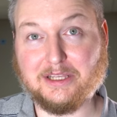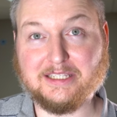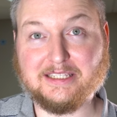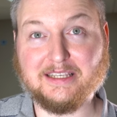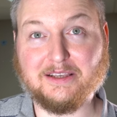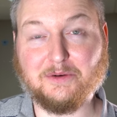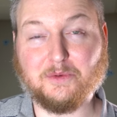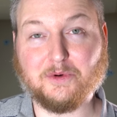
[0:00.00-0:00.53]

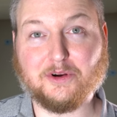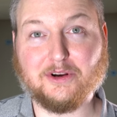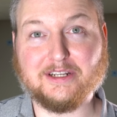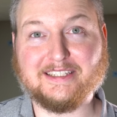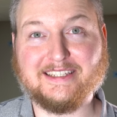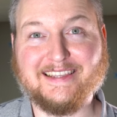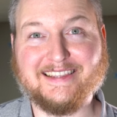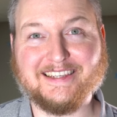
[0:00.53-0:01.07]
let's we're going
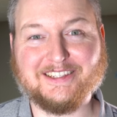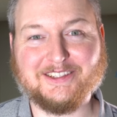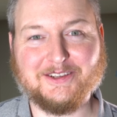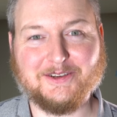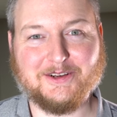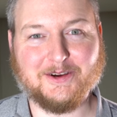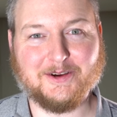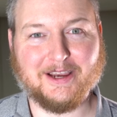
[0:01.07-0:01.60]
to see this
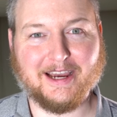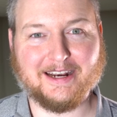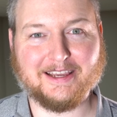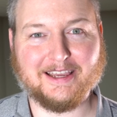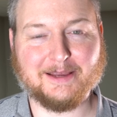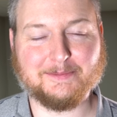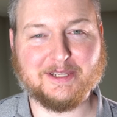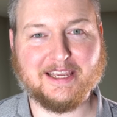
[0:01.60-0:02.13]
studio kind
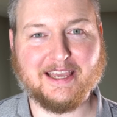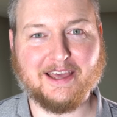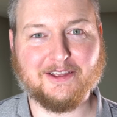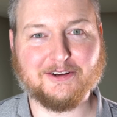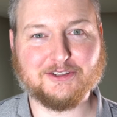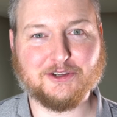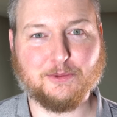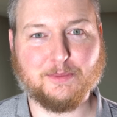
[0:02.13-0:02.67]
of come
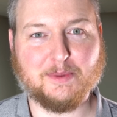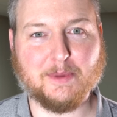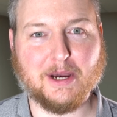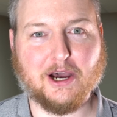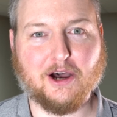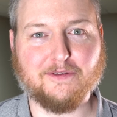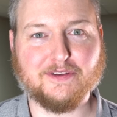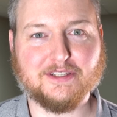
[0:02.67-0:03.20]
together. It's going to be my
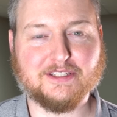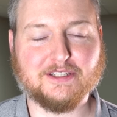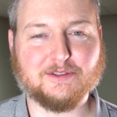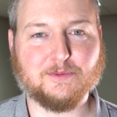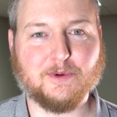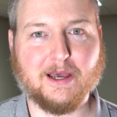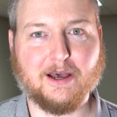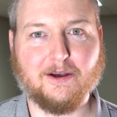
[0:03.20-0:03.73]
office
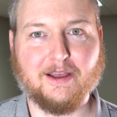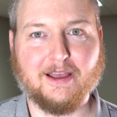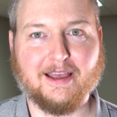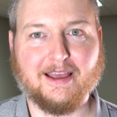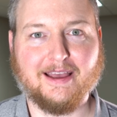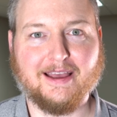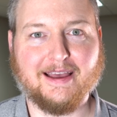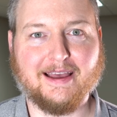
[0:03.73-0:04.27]
as well.
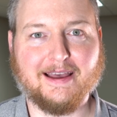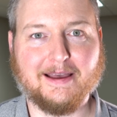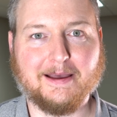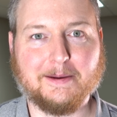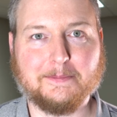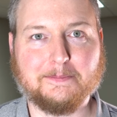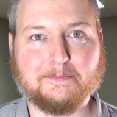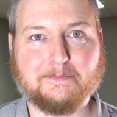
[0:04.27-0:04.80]

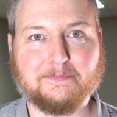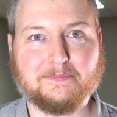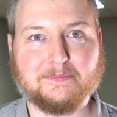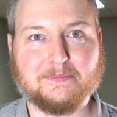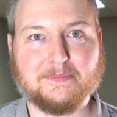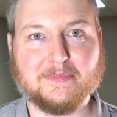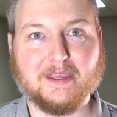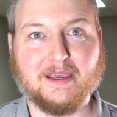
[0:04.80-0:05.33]
Um,
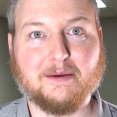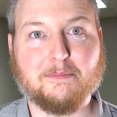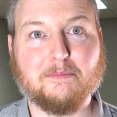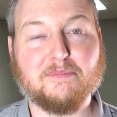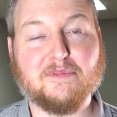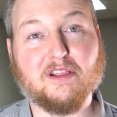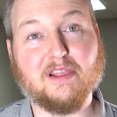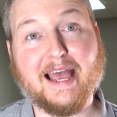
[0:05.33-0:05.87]

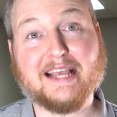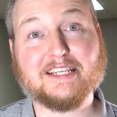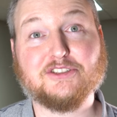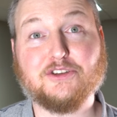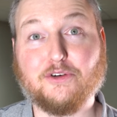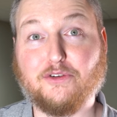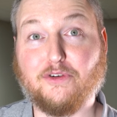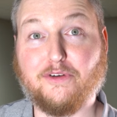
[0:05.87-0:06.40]
the last
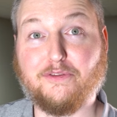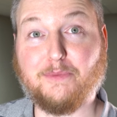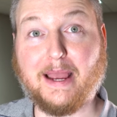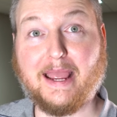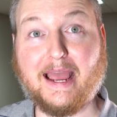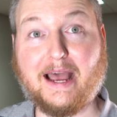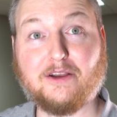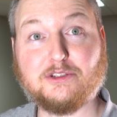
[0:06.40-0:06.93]
owner of
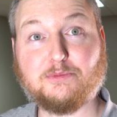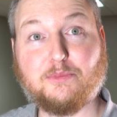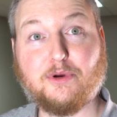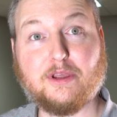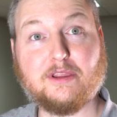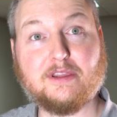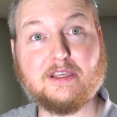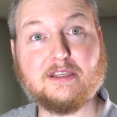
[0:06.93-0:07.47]
my house
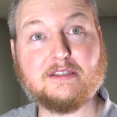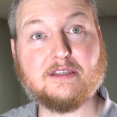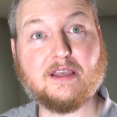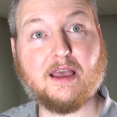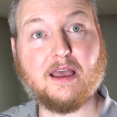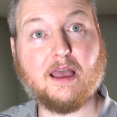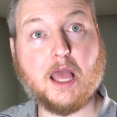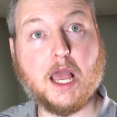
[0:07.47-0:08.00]
put these
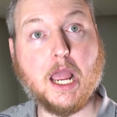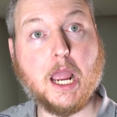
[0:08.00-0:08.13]
uh,